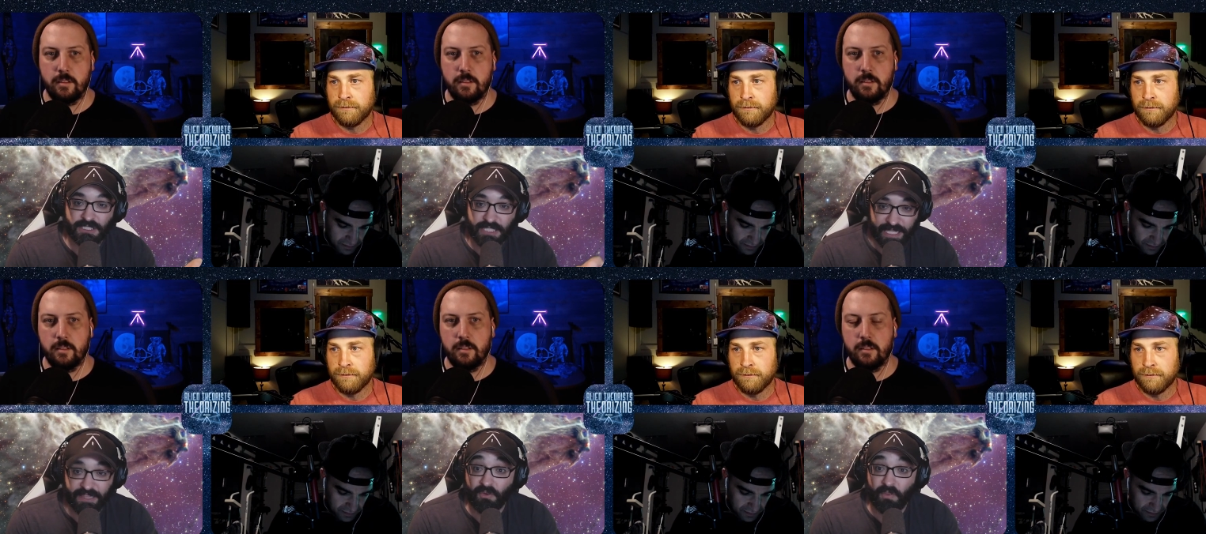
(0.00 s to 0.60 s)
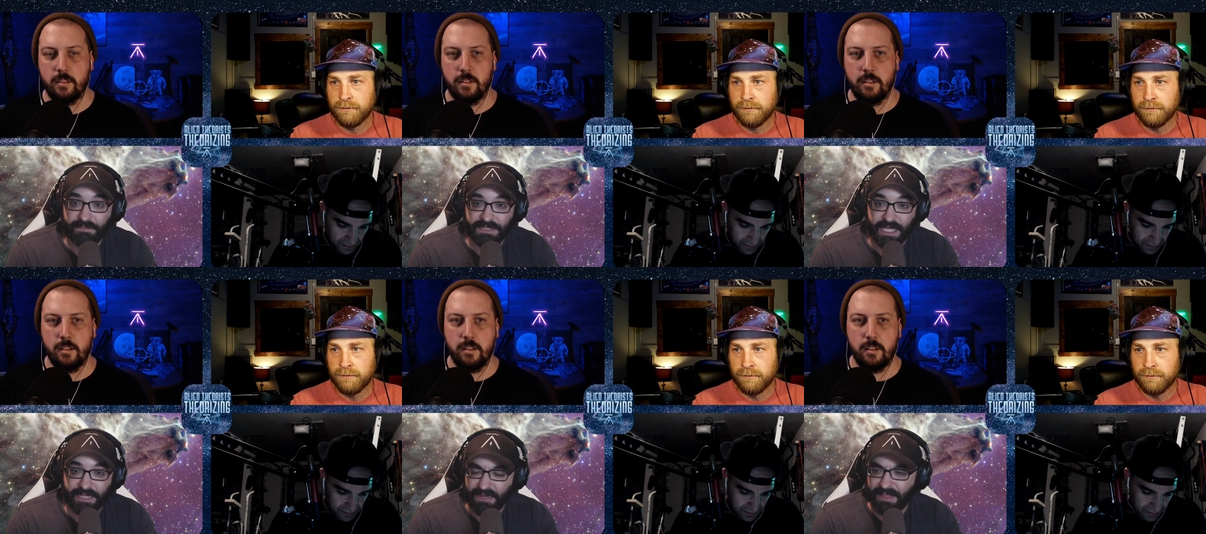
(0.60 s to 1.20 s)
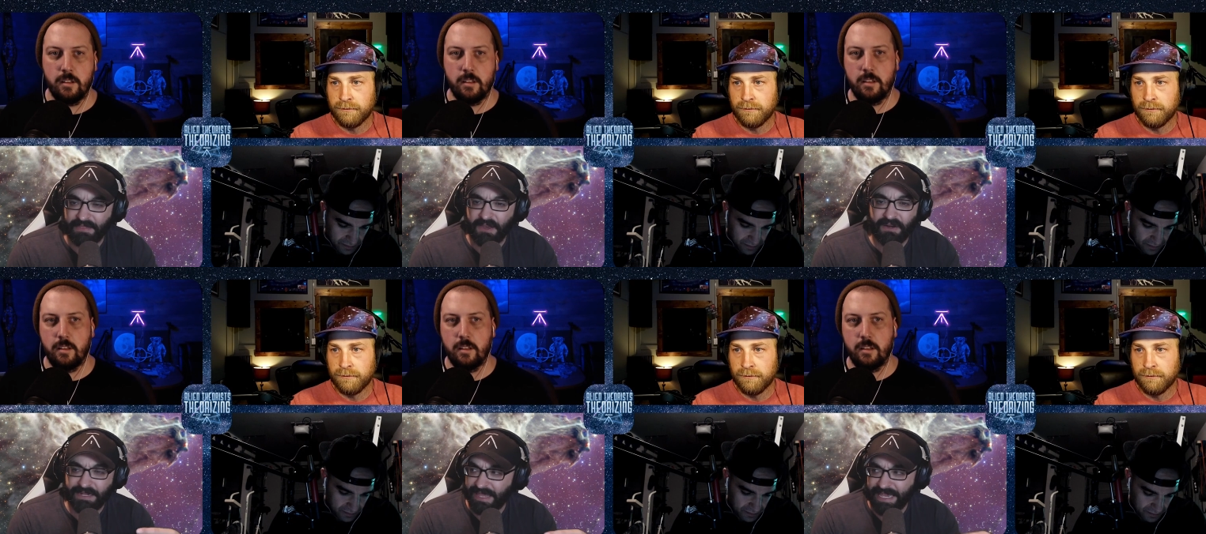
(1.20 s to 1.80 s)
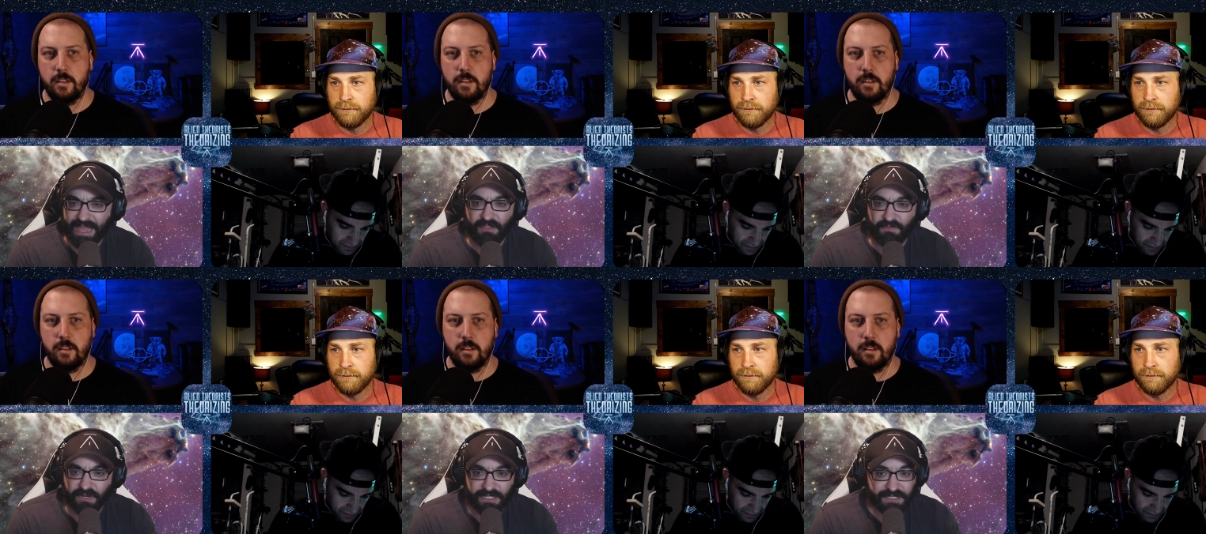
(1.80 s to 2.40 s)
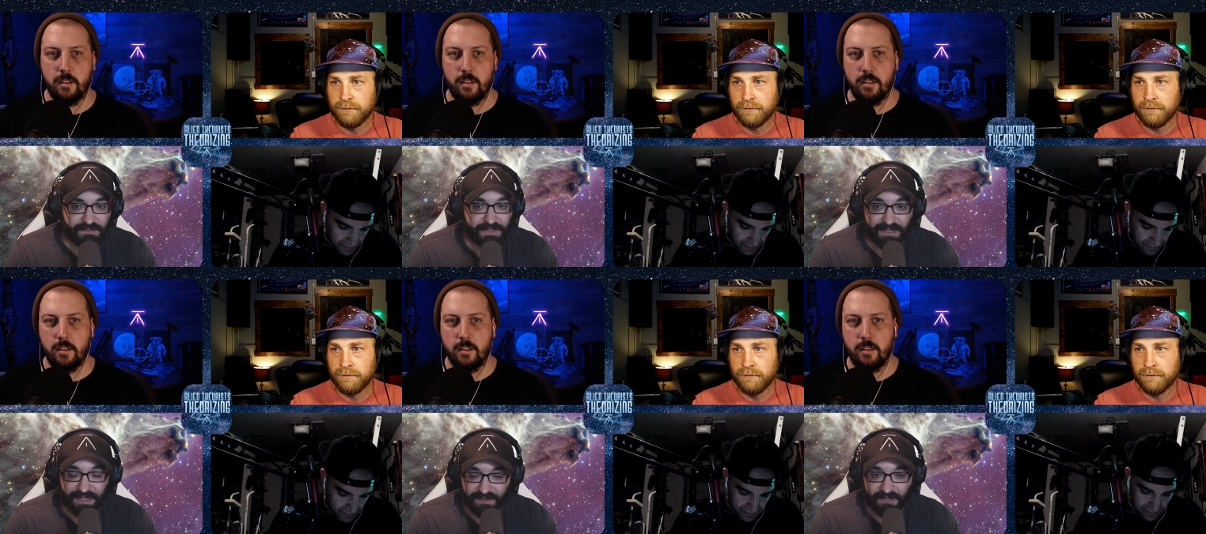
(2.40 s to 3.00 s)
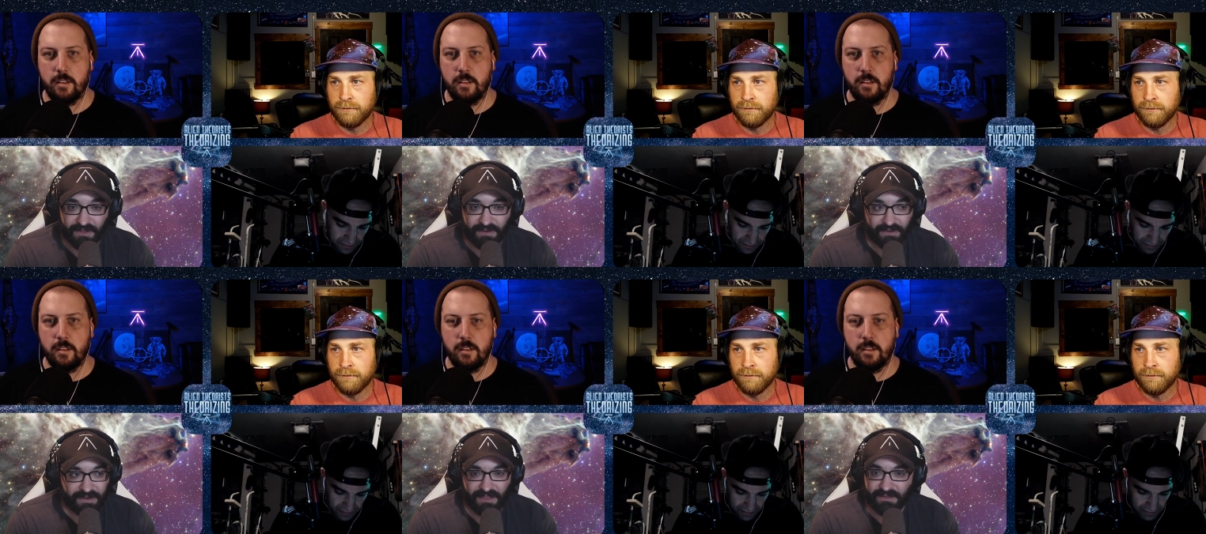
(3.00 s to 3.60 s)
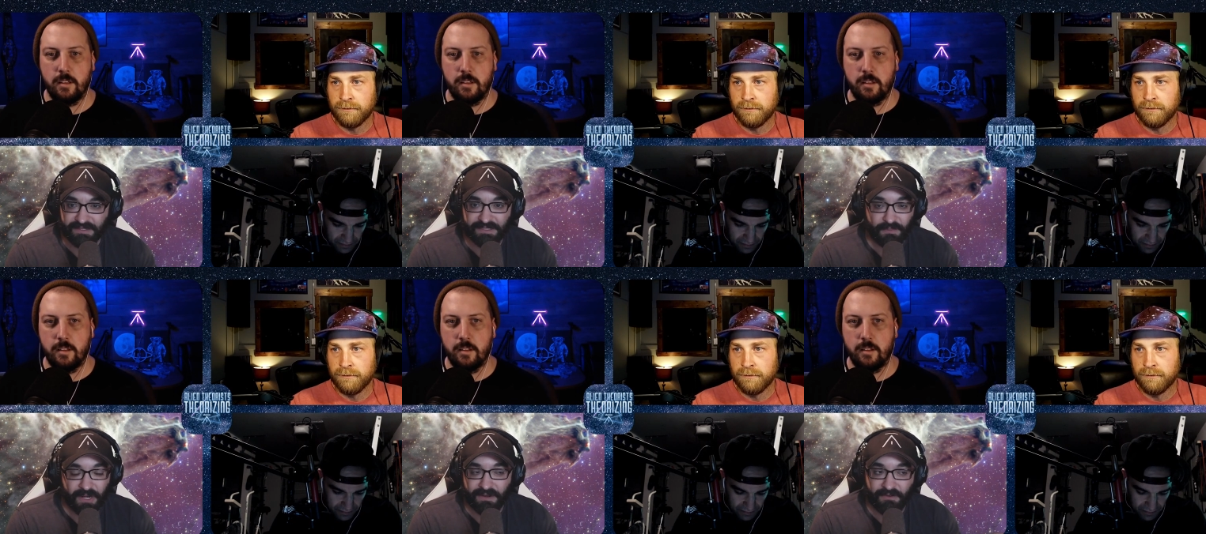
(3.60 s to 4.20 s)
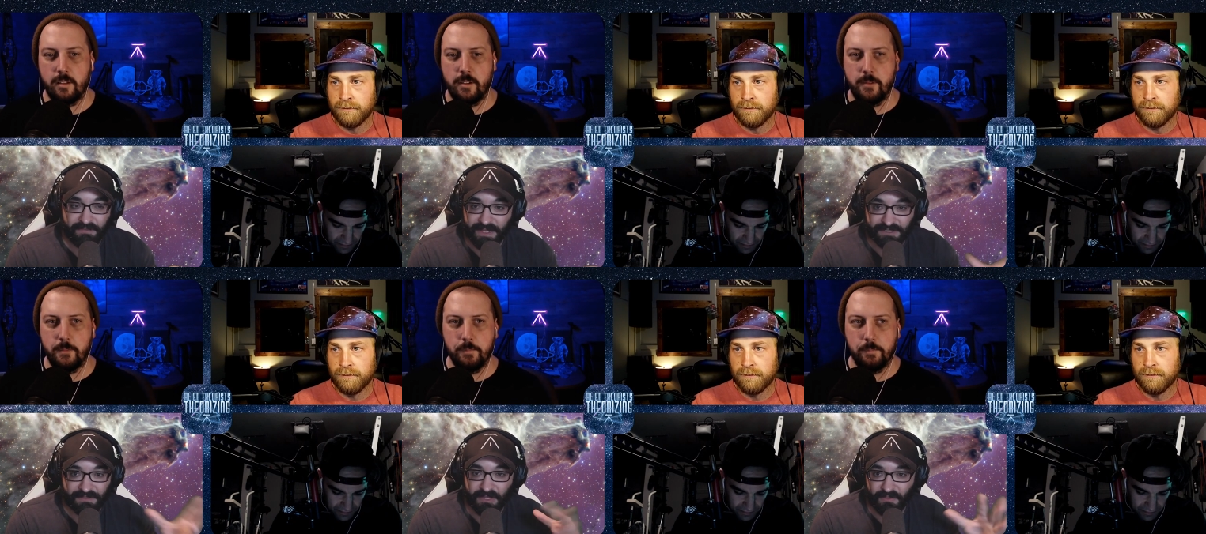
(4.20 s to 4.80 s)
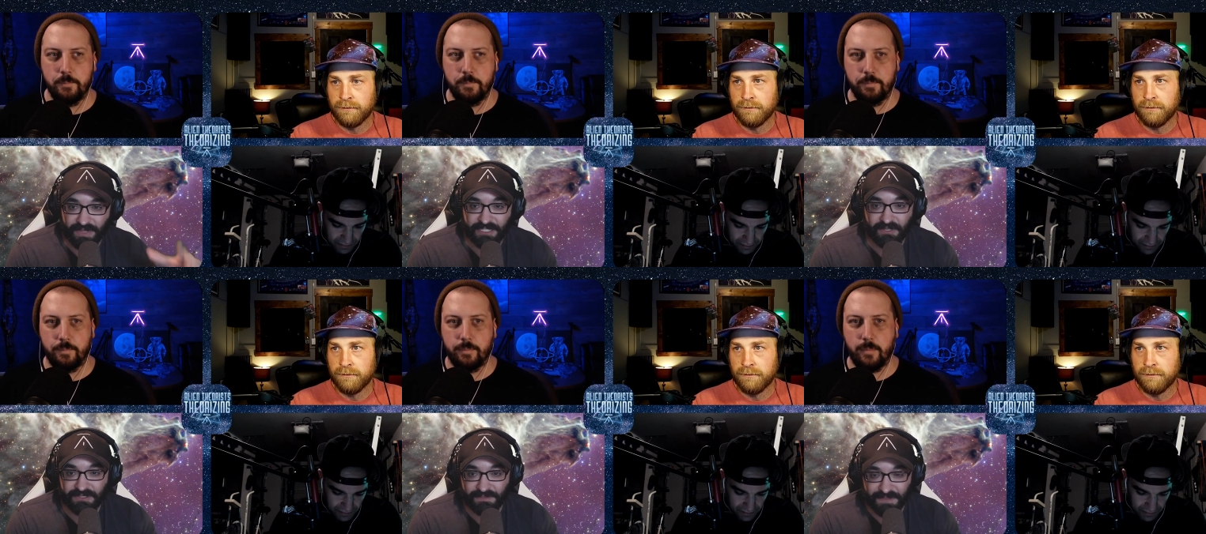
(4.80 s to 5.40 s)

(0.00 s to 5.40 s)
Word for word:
Speaker 1: like their website. They're they're in like California or something, like or somewhere over there, somewhere on the West Coast.